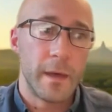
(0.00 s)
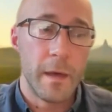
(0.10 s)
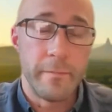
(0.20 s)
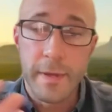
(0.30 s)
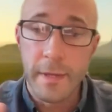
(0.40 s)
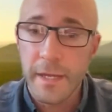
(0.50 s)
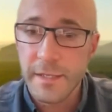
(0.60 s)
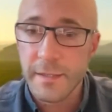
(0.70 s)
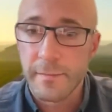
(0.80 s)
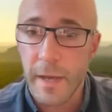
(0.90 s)

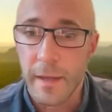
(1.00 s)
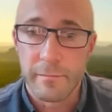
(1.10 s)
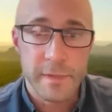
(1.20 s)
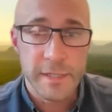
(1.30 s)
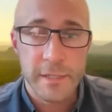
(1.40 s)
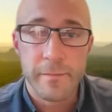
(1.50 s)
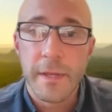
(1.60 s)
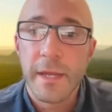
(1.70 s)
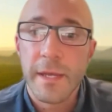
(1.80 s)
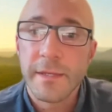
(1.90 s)
abilities and
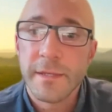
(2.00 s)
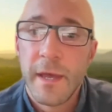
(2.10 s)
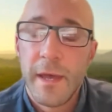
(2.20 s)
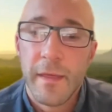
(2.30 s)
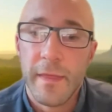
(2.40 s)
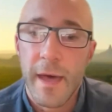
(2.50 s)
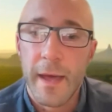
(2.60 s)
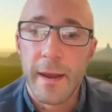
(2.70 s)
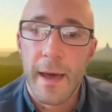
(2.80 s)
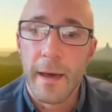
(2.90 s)
disabilities
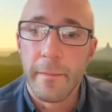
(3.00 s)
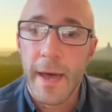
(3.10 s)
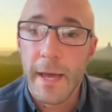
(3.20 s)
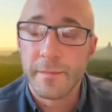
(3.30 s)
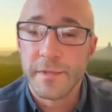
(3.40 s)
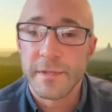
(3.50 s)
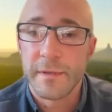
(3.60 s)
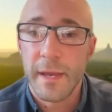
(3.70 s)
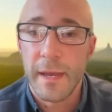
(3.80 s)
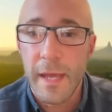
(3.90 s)
that uh, perhaps
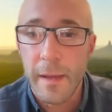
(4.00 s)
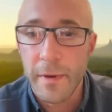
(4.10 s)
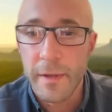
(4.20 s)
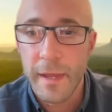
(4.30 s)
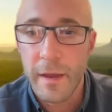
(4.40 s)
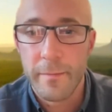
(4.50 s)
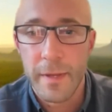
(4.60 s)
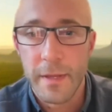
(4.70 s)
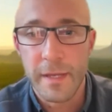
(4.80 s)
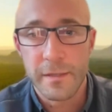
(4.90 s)
inhibited their
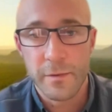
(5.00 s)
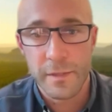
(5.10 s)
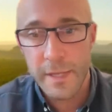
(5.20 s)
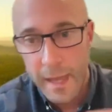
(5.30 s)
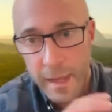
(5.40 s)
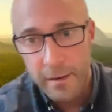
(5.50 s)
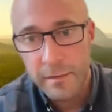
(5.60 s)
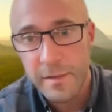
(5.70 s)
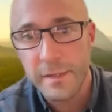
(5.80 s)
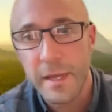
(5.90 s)
ability to
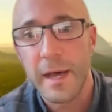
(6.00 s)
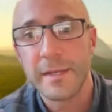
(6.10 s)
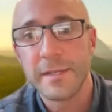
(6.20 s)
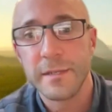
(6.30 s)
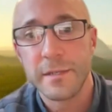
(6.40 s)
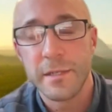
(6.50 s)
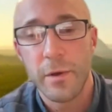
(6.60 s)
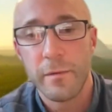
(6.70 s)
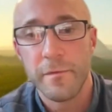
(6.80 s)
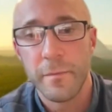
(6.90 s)
attend to tasks and so
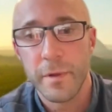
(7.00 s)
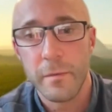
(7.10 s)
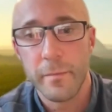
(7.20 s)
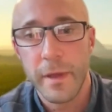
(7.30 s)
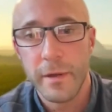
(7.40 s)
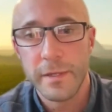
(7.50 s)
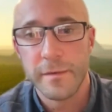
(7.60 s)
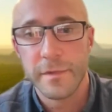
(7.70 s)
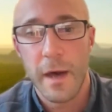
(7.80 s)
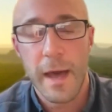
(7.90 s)
on for prolonged periods
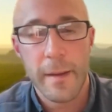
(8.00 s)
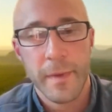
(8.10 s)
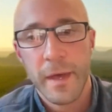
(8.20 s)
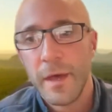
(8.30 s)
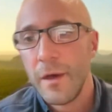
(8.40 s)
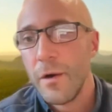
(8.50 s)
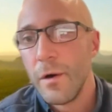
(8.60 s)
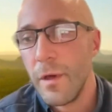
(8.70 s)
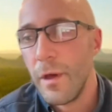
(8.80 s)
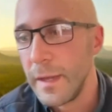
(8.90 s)
of time.
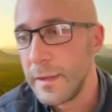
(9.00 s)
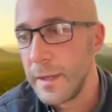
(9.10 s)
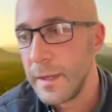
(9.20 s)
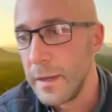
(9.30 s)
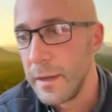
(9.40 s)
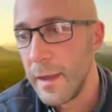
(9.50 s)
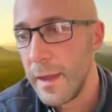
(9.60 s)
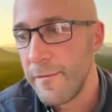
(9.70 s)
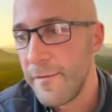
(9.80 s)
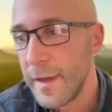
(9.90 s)
Although that didn't
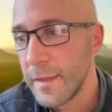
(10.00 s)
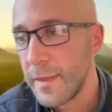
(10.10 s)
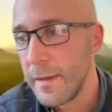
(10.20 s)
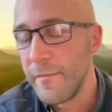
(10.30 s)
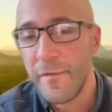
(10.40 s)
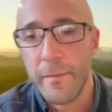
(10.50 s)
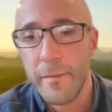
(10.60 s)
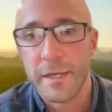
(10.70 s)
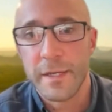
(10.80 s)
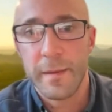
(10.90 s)
affect them from
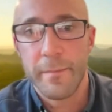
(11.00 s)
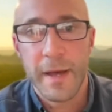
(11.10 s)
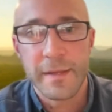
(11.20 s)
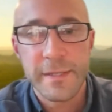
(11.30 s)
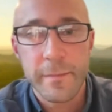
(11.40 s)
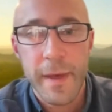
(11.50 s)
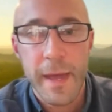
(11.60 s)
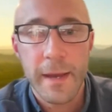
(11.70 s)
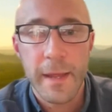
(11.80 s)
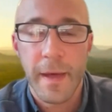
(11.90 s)
actually
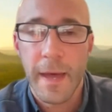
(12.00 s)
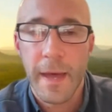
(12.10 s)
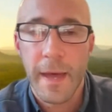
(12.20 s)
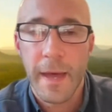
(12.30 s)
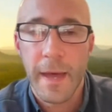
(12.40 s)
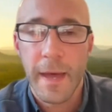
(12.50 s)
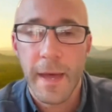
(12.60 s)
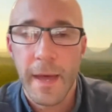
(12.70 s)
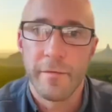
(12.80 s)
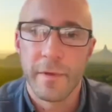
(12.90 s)
participating, perhaps that
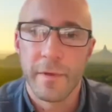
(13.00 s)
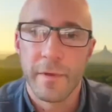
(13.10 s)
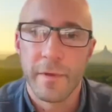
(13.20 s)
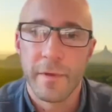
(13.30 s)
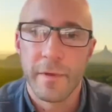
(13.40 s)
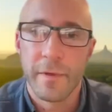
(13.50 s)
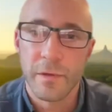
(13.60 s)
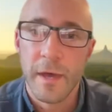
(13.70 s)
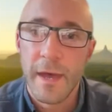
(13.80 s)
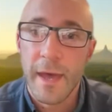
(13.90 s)
might be related to
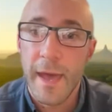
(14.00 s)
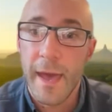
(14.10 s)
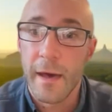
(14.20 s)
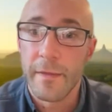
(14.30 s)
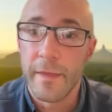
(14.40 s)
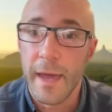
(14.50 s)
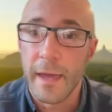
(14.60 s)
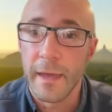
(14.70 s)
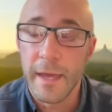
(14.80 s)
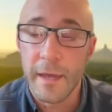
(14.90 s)
how
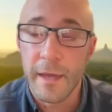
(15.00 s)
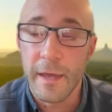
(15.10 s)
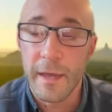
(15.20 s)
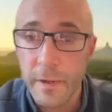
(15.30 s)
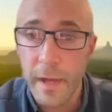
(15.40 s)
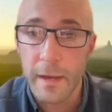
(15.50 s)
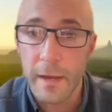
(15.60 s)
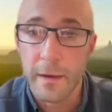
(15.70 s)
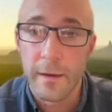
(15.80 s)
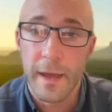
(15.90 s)
they encode
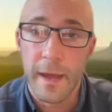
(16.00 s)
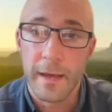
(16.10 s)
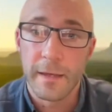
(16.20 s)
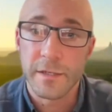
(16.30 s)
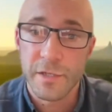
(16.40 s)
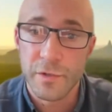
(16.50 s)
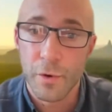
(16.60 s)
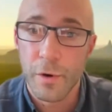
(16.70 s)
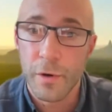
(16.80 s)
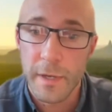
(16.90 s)
and uh,
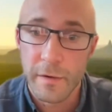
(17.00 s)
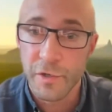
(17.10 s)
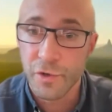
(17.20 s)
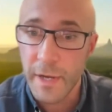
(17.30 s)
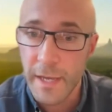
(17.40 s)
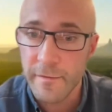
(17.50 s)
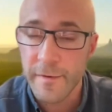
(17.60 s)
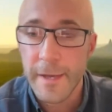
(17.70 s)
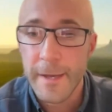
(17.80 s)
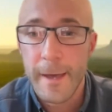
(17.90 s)
store and
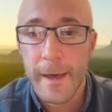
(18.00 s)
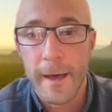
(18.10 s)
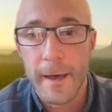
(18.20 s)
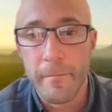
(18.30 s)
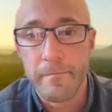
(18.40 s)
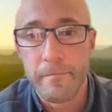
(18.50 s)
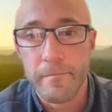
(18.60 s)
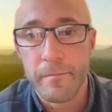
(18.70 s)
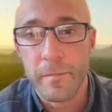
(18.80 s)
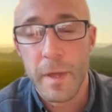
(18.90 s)
retrieve um,